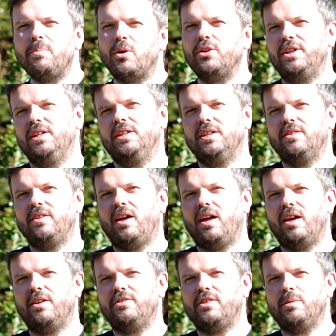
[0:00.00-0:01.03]
bodied
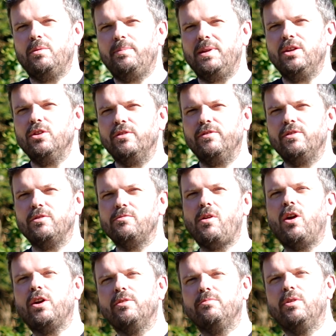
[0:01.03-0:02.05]
guitars that would be good for
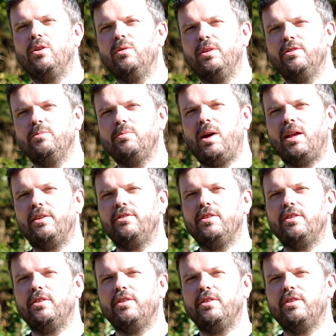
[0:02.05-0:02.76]
rock and roll as well.